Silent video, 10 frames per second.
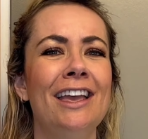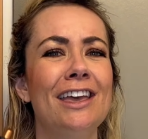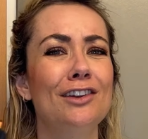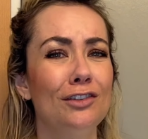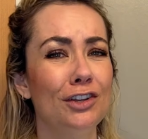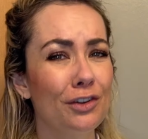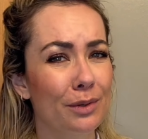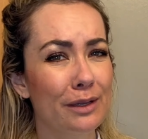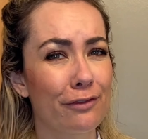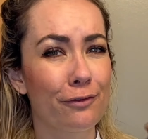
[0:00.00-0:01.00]
It'll look
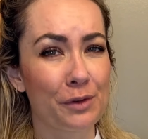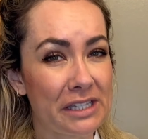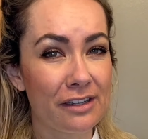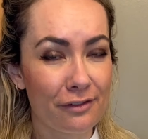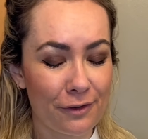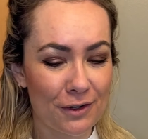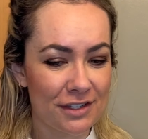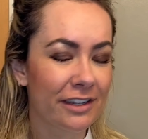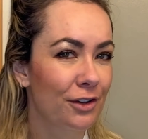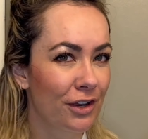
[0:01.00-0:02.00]
really freaky at first,
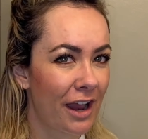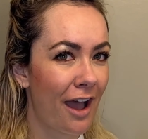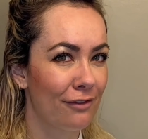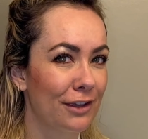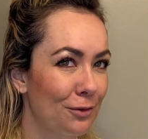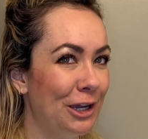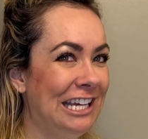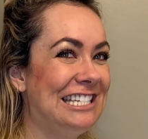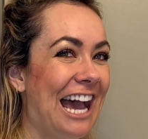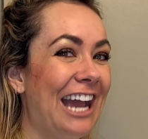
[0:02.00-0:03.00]
like you're gonna have like
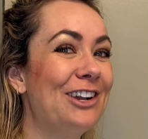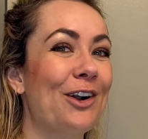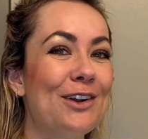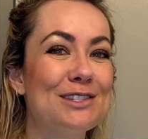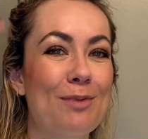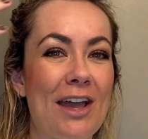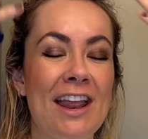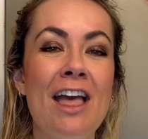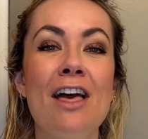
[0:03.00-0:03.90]
really tight curls, but